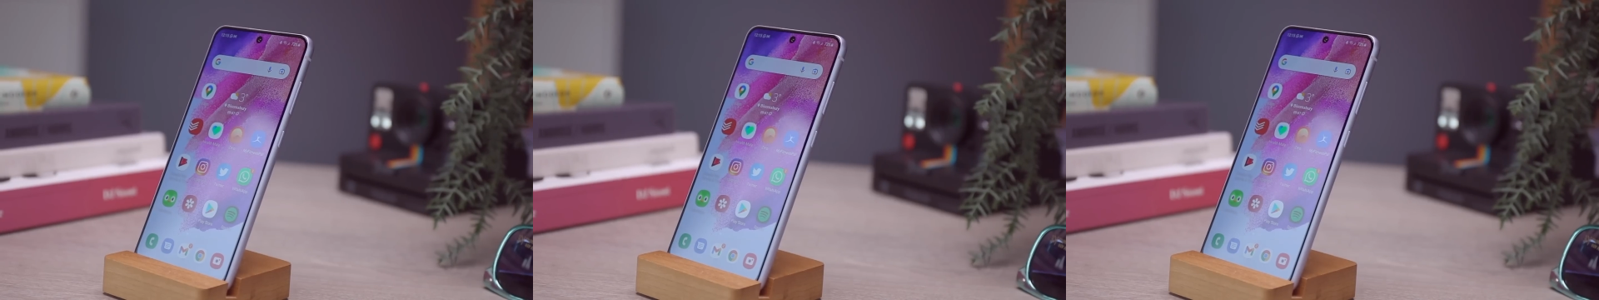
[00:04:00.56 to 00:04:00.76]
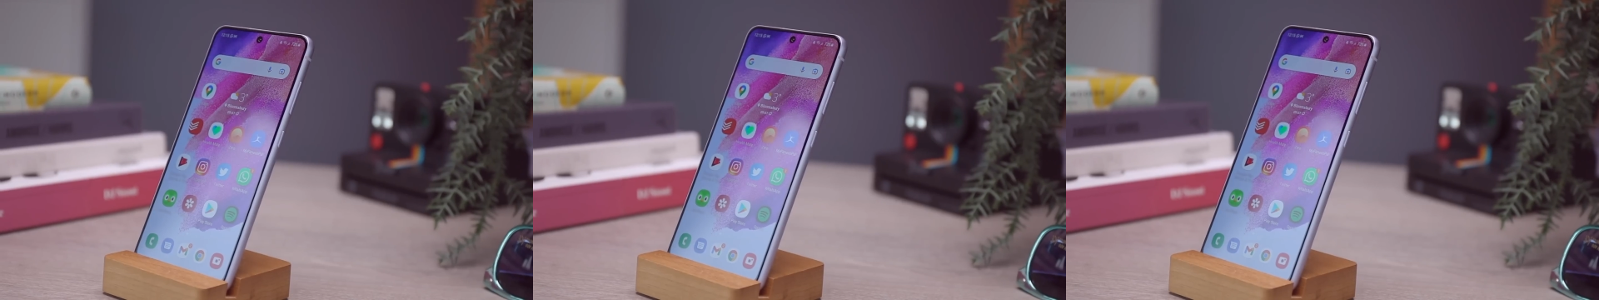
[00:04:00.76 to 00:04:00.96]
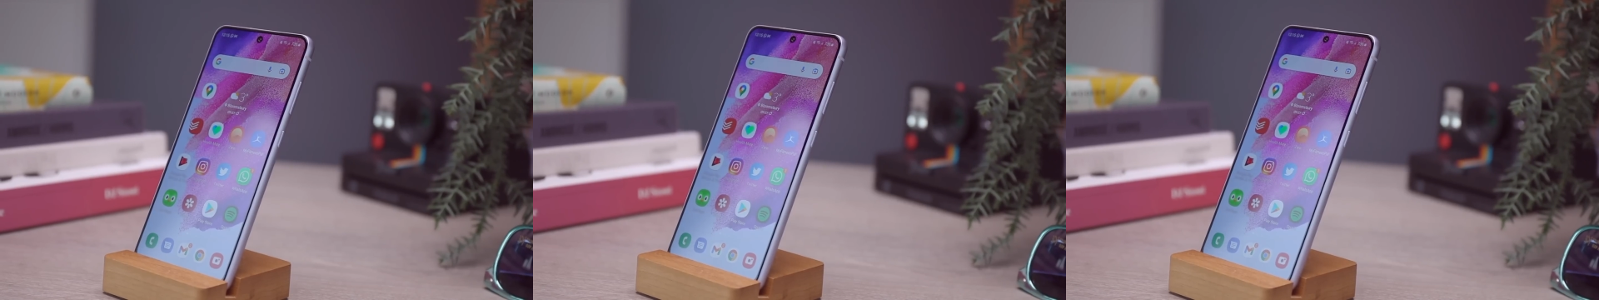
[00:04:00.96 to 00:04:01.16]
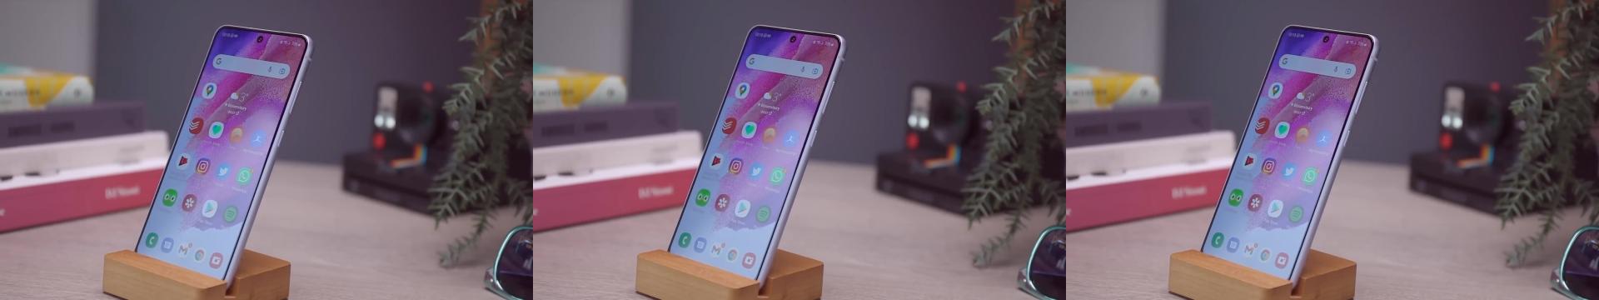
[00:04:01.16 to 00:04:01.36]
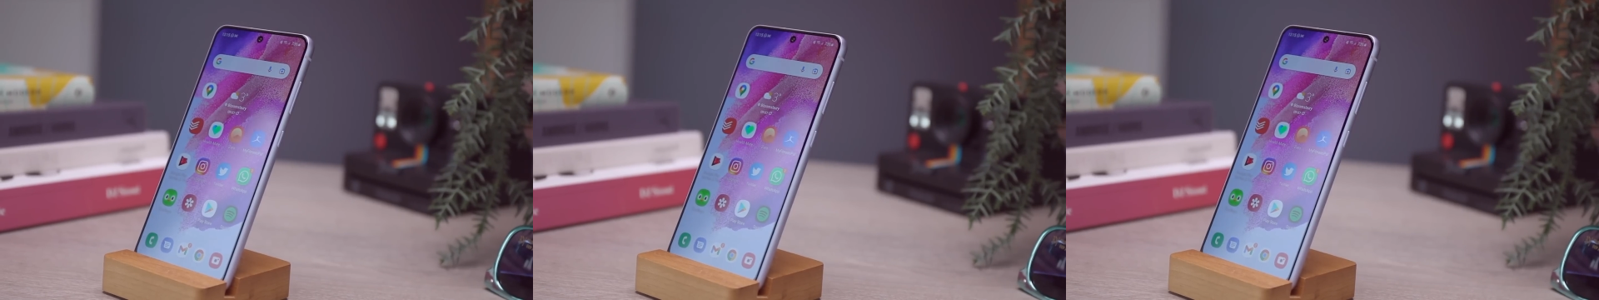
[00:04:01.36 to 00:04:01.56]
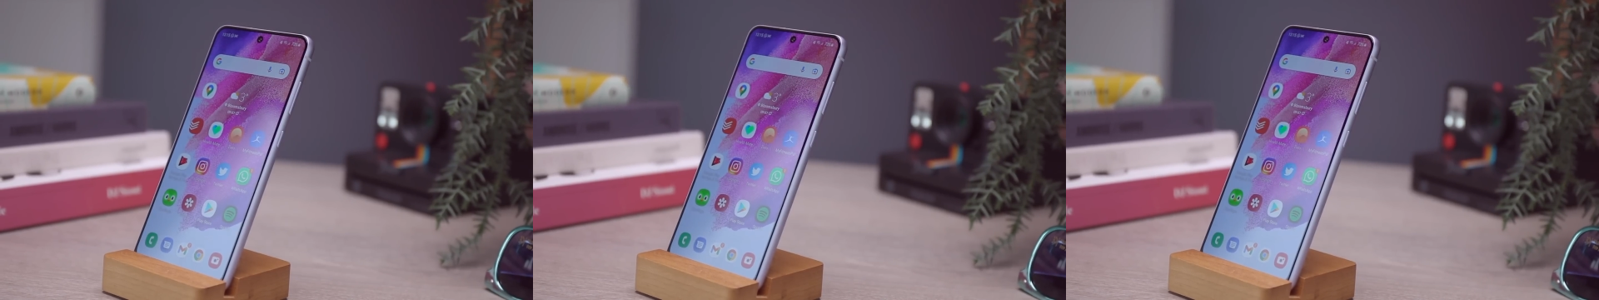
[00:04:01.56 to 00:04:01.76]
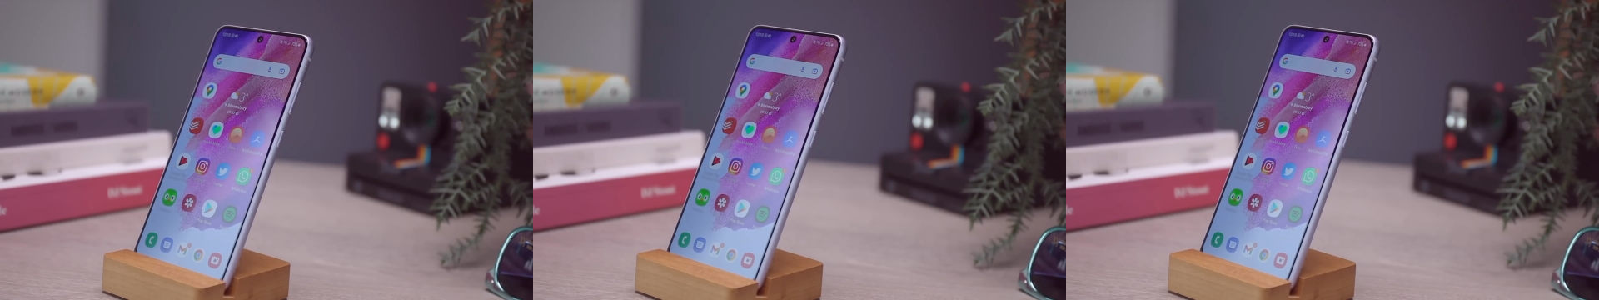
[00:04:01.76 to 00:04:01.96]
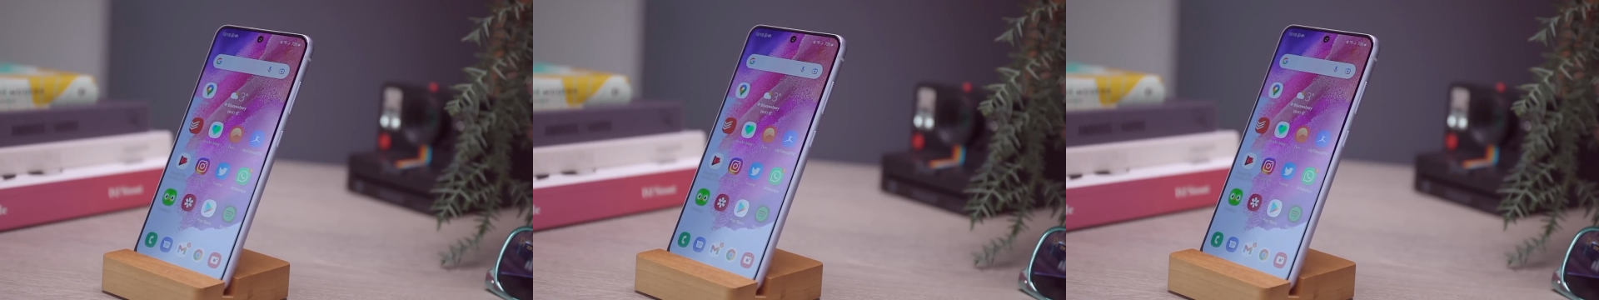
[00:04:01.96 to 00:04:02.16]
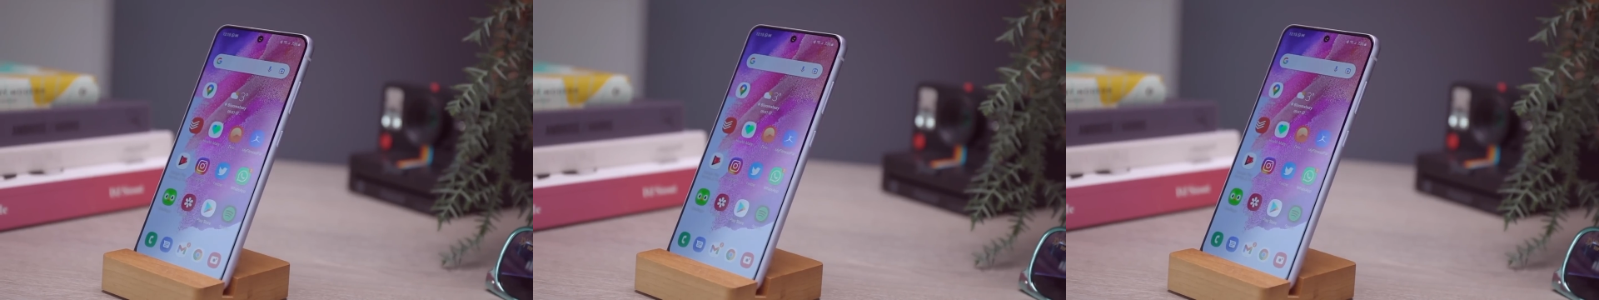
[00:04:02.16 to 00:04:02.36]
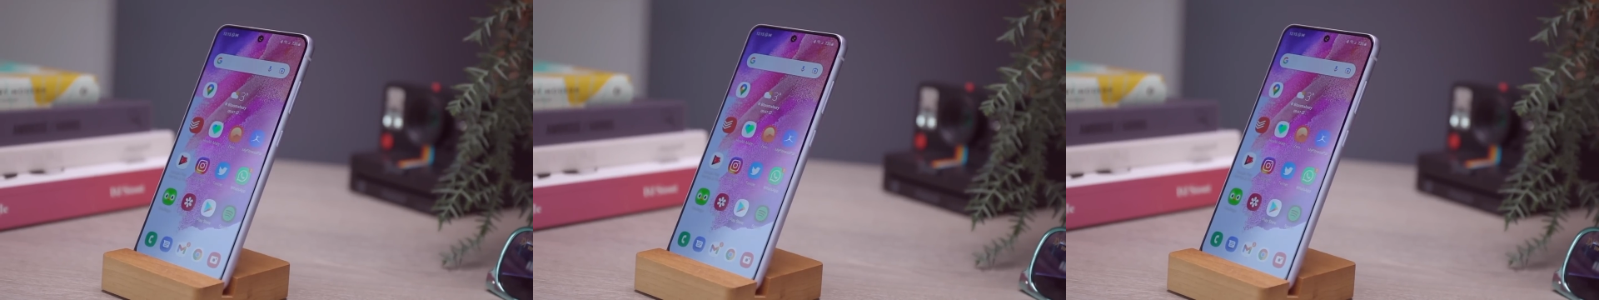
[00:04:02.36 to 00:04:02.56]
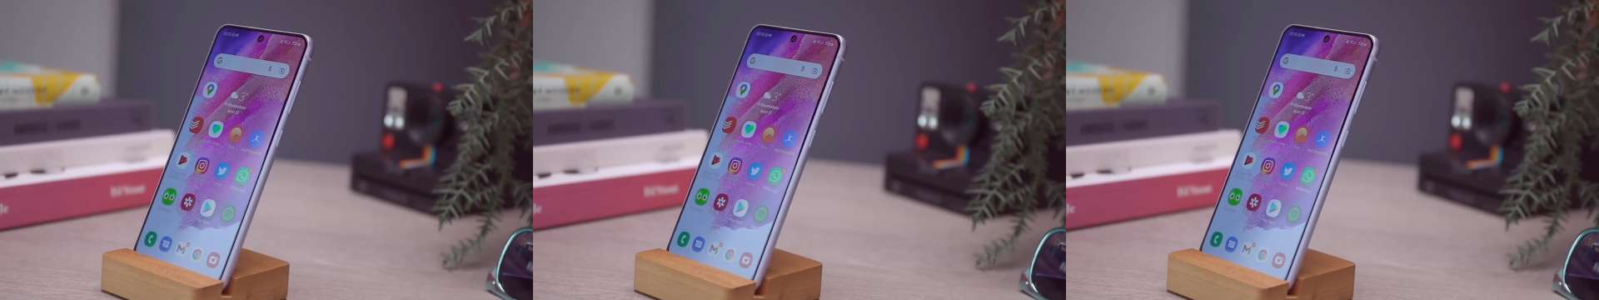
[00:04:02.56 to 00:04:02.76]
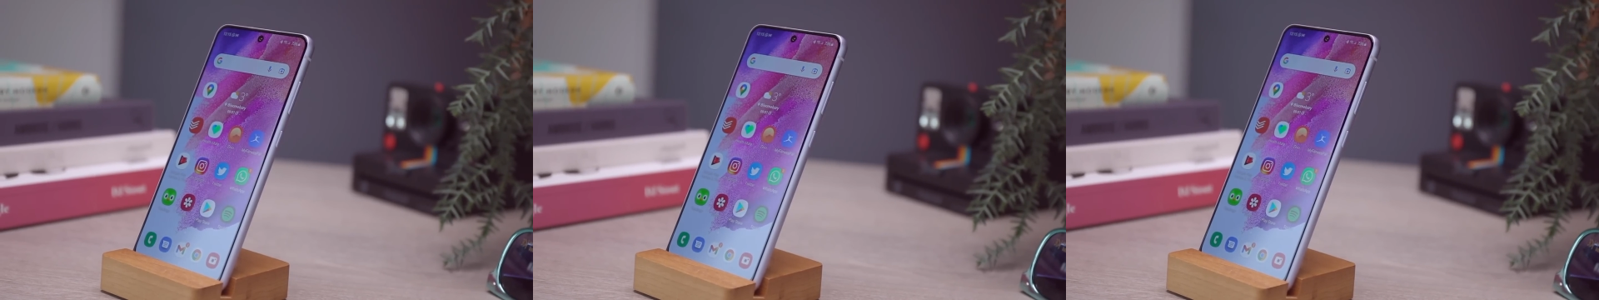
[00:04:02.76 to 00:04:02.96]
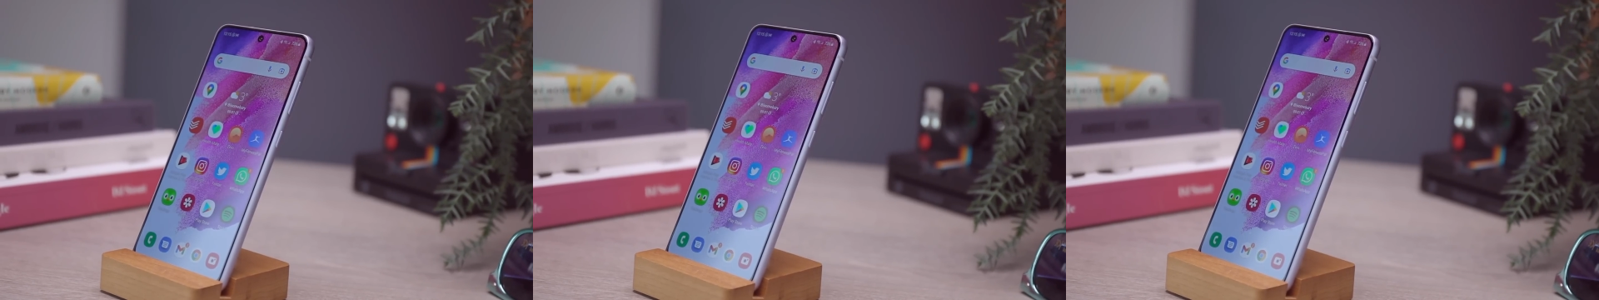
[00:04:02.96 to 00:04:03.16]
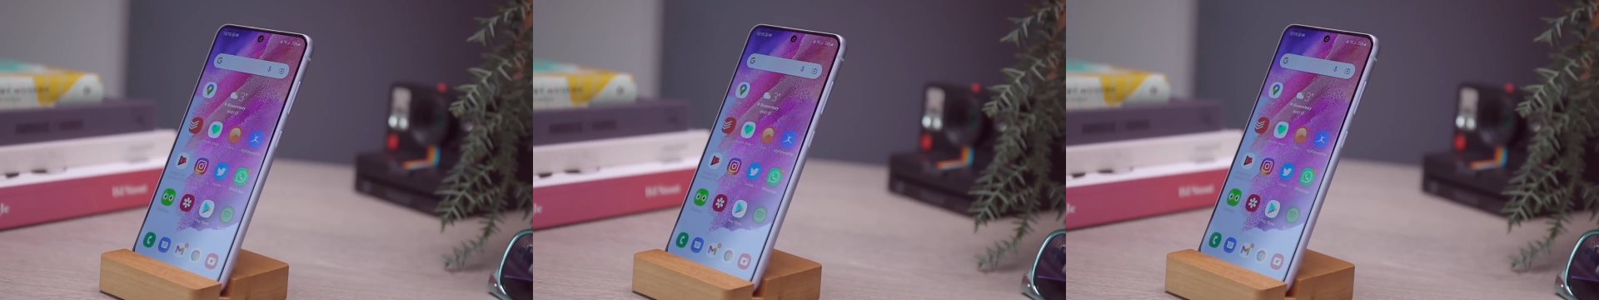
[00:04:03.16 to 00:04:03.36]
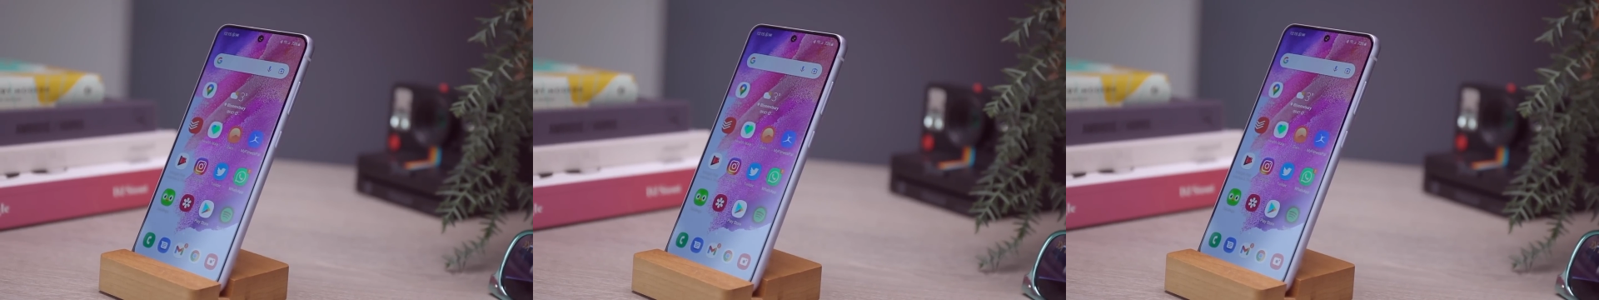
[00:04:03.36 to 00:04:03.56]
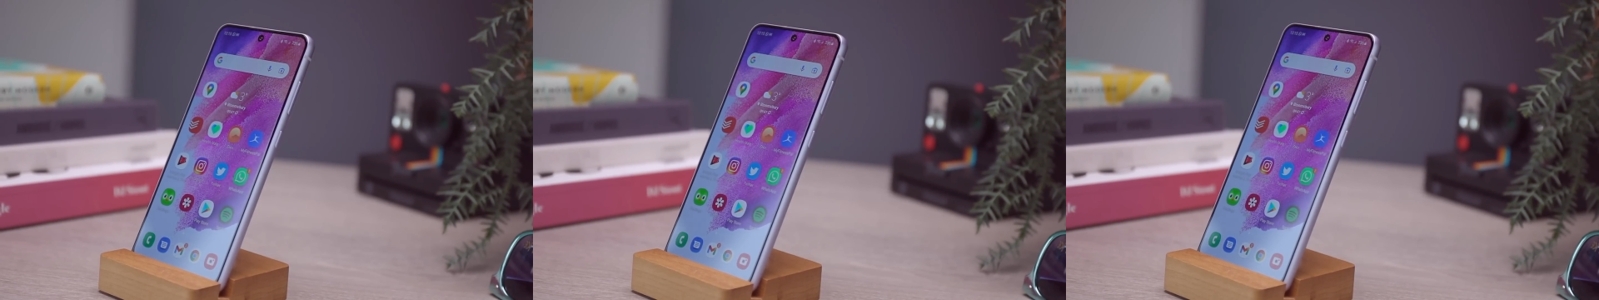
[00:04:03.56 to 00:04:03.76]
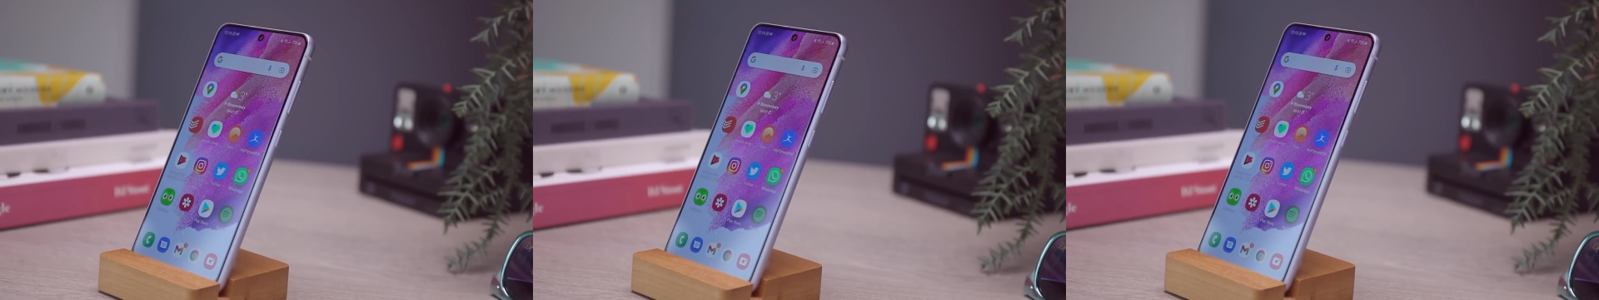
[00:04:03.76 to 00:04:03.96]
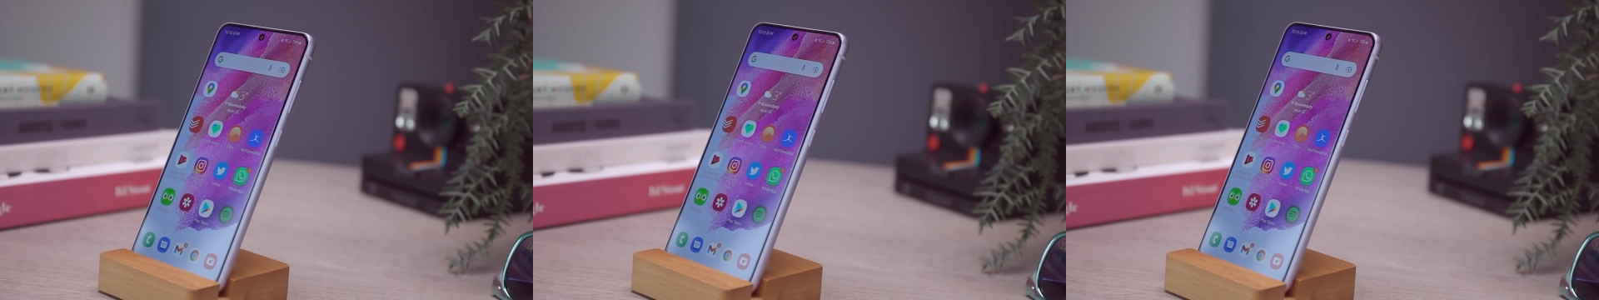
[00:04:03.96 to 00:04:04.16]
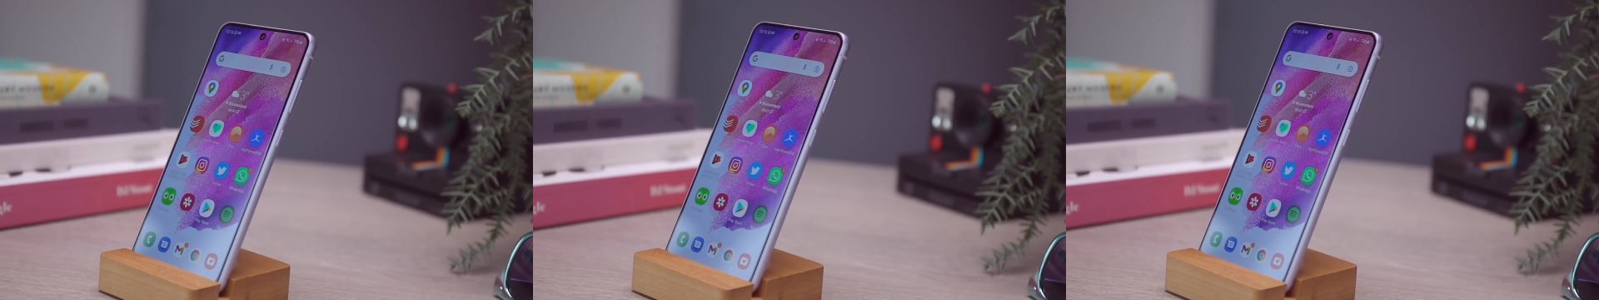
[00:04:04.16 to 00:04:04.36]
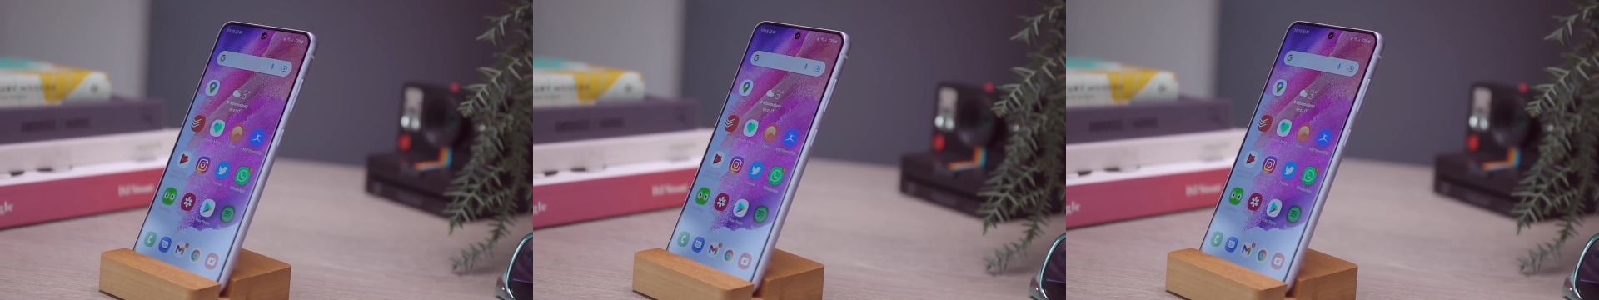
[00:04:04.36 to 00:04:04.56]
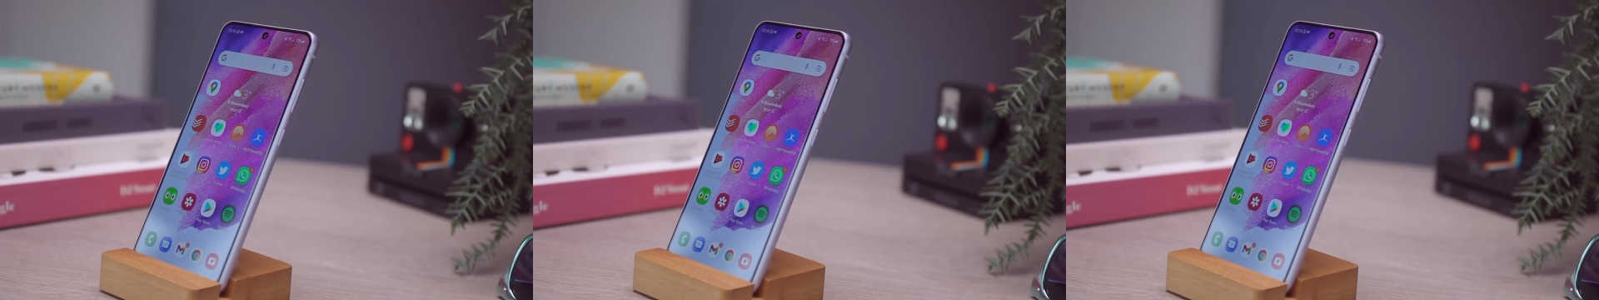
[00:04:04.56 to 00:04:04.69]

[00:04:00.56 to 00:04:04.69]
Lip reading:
No face is visible, so there are no lips to read.